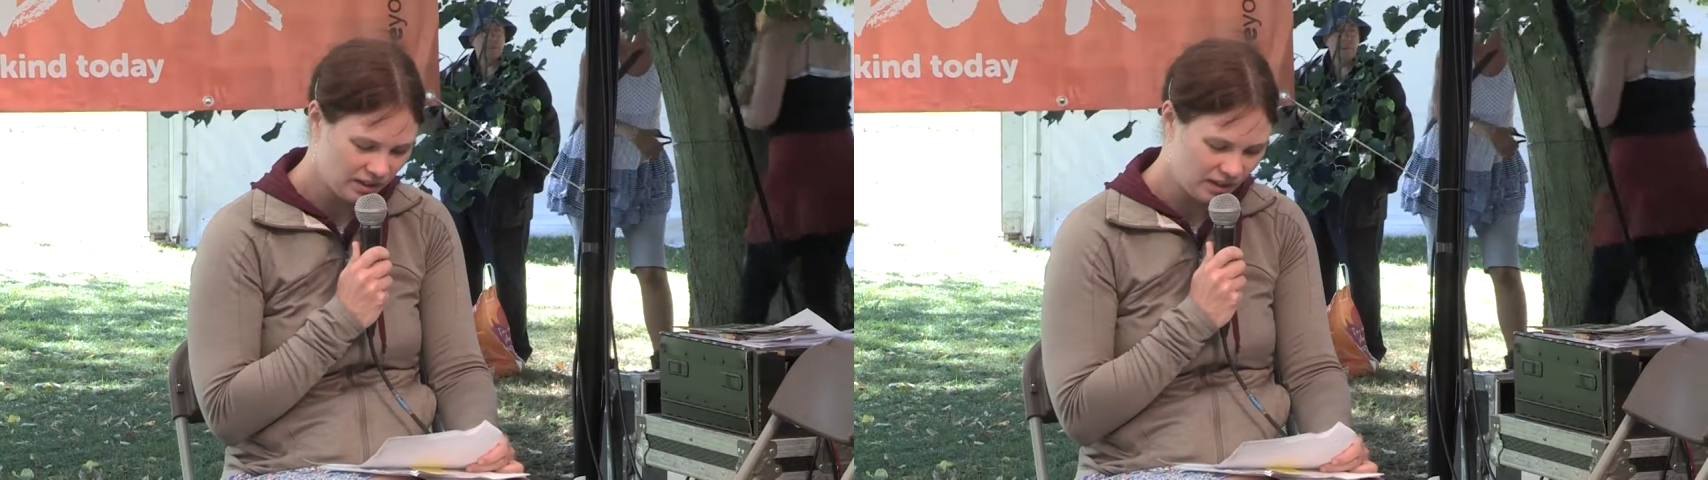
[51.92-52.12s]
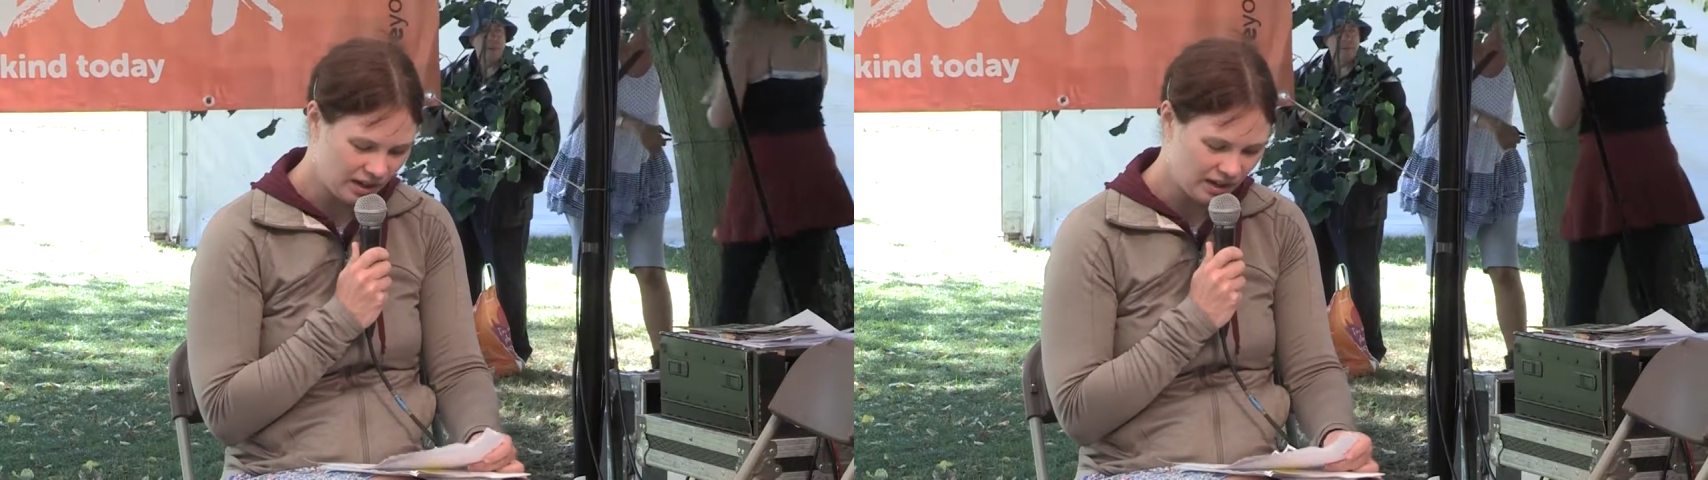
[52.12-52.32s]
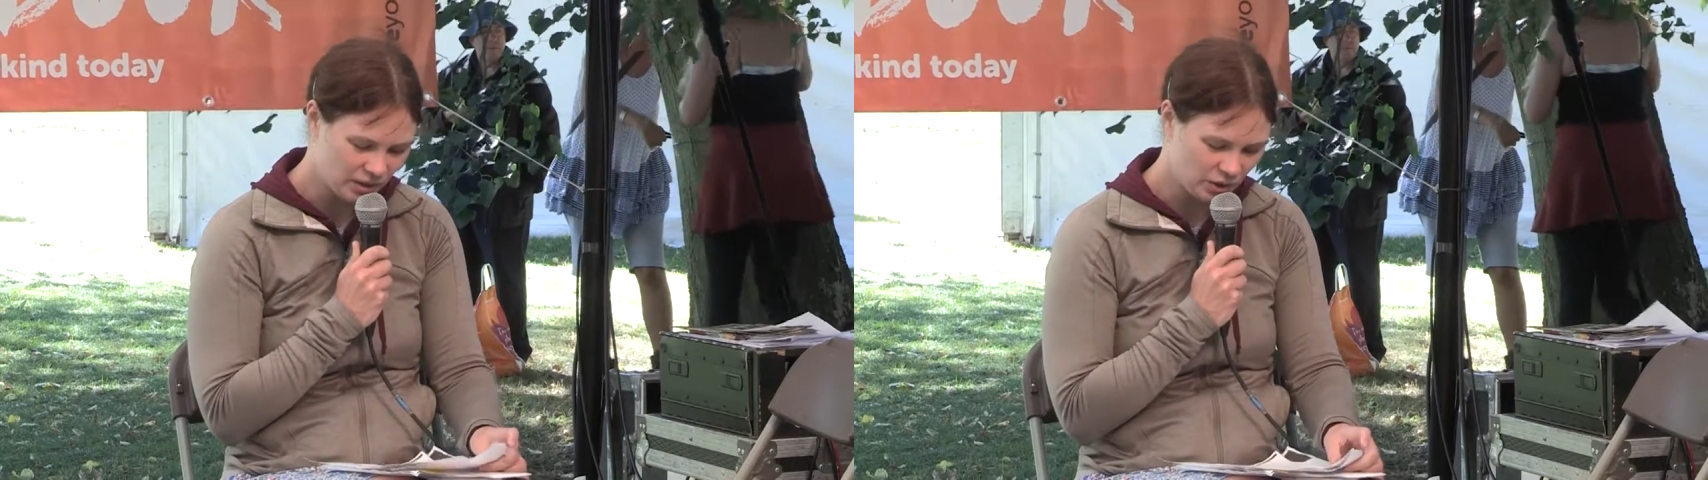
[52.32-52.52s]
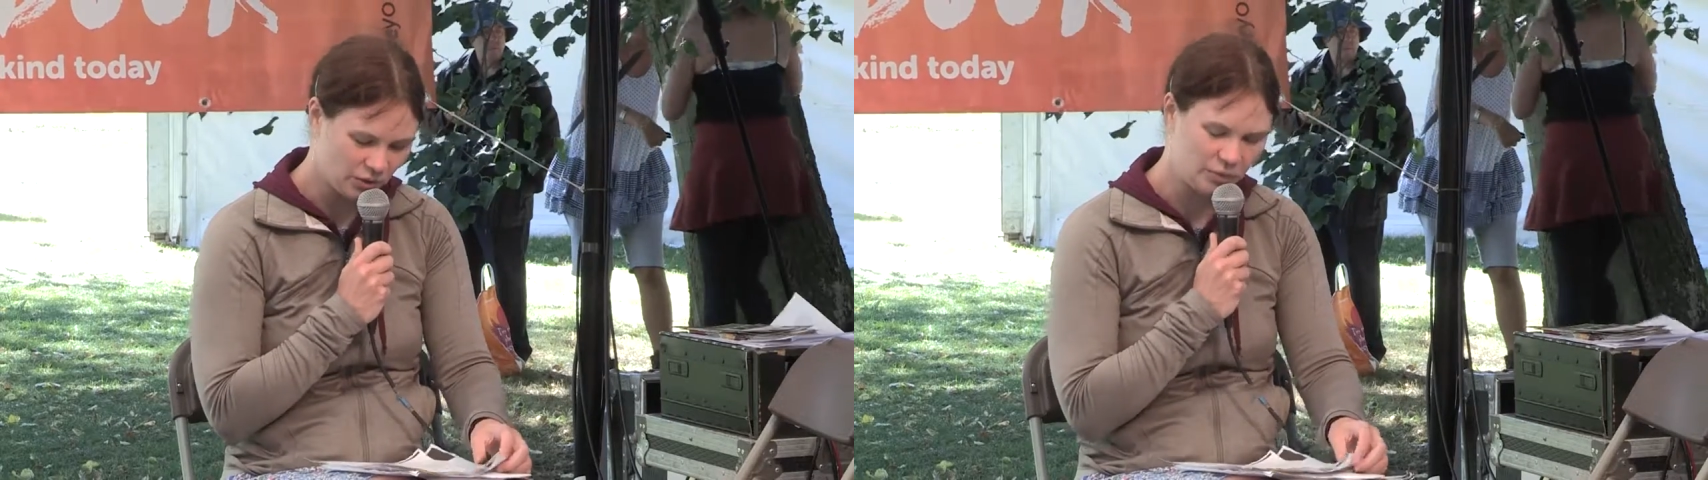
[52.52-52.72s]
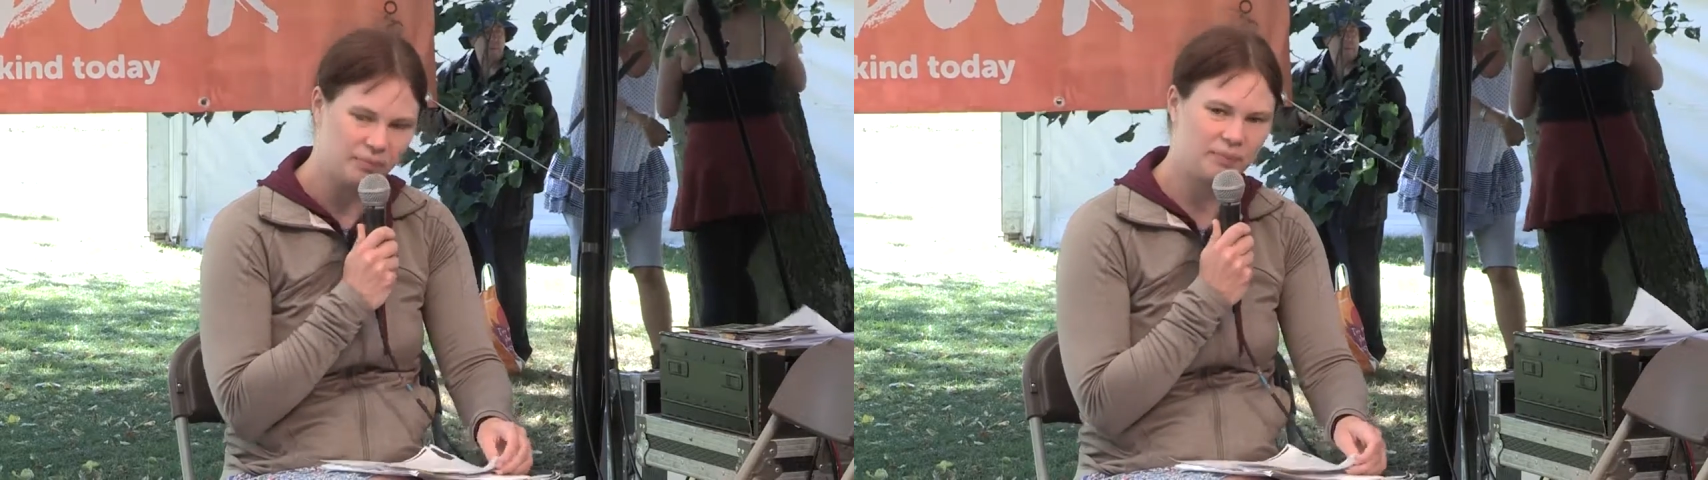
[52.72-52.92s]
uh,
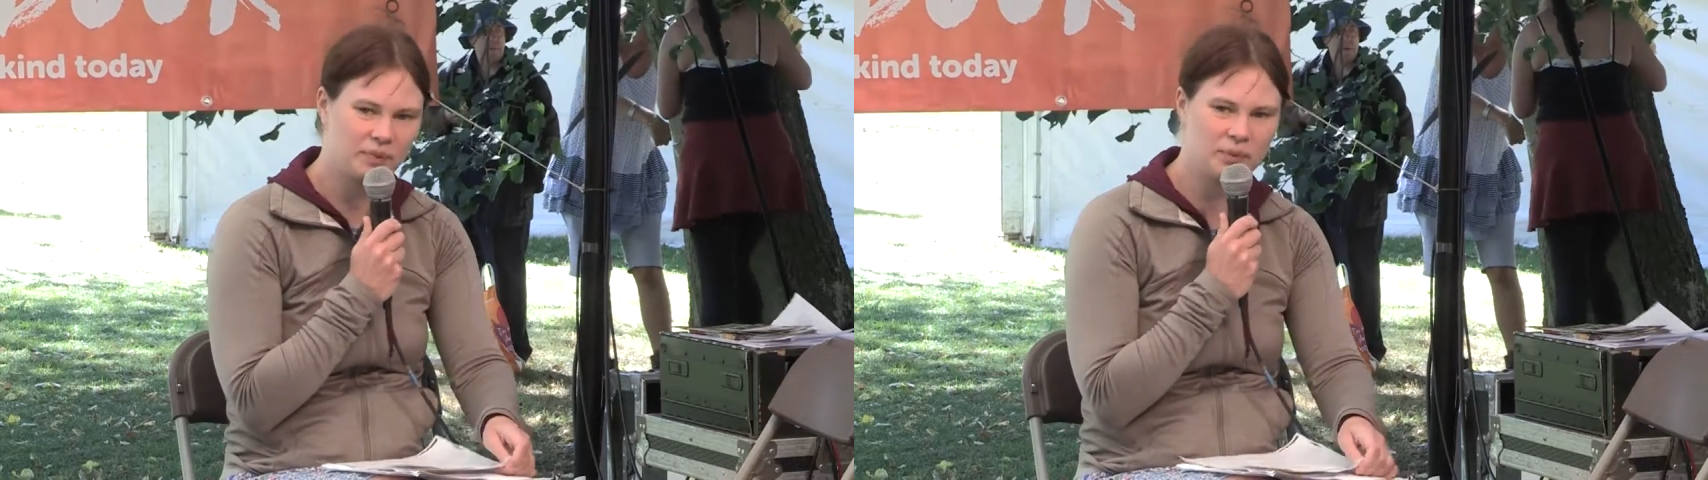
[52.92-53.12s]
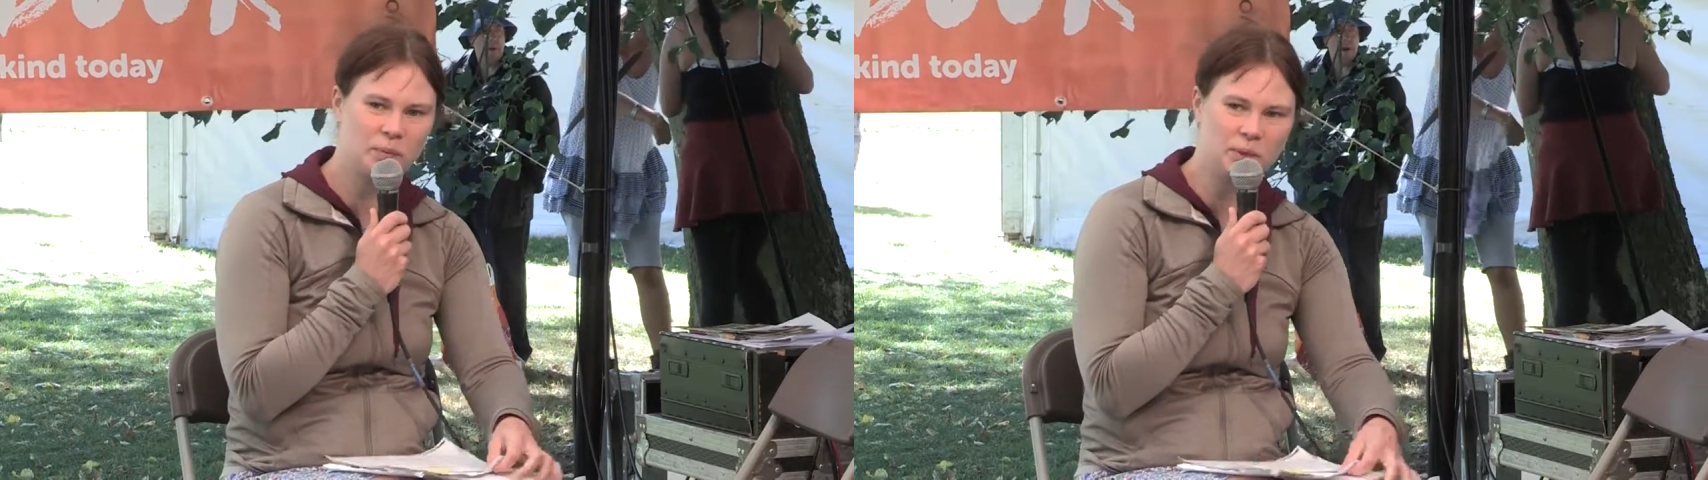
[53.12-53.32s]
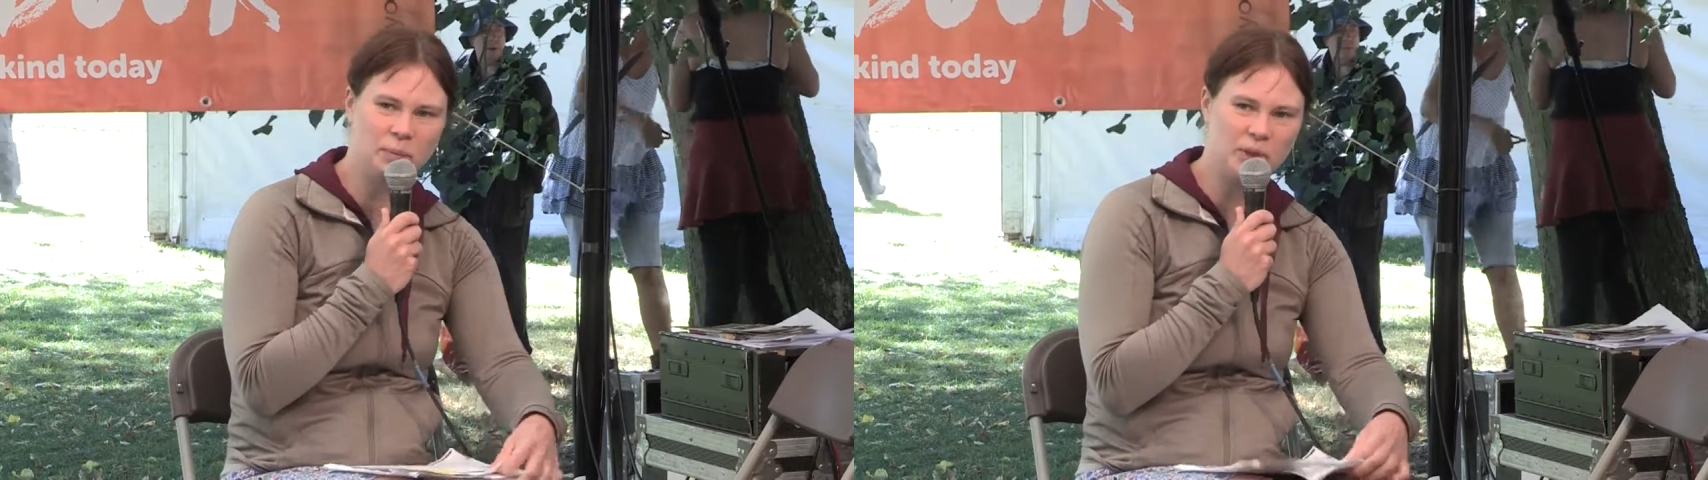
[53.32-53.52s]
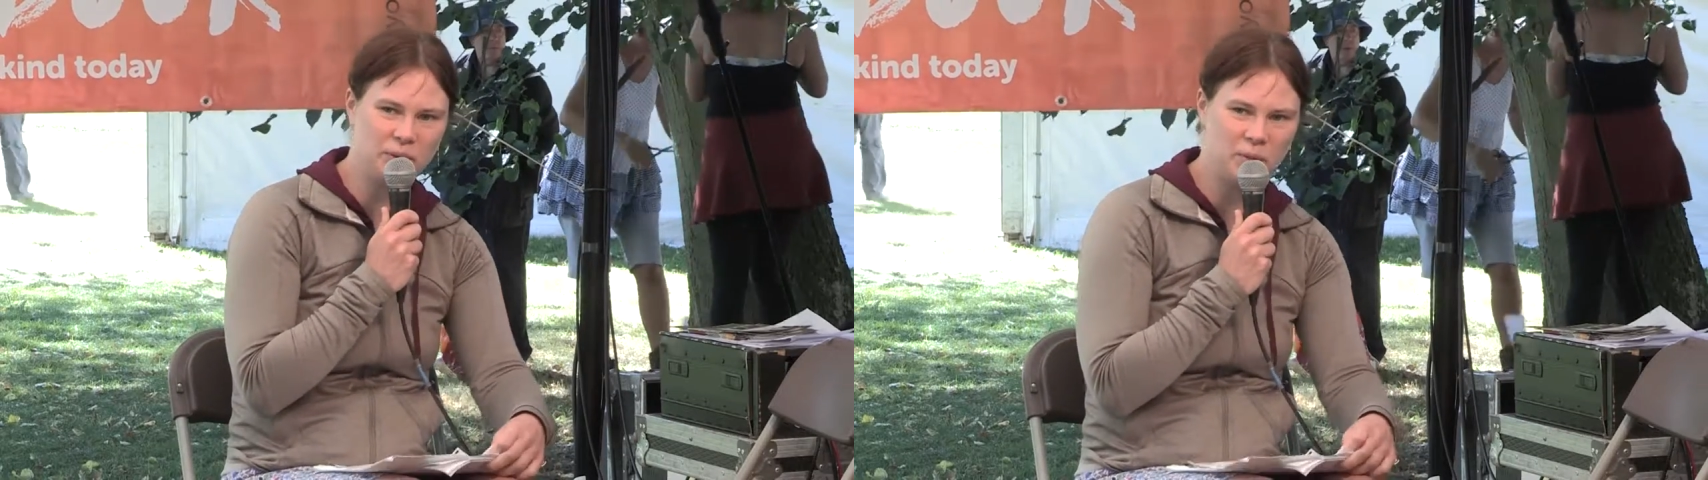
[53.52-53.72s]
Sodom." will,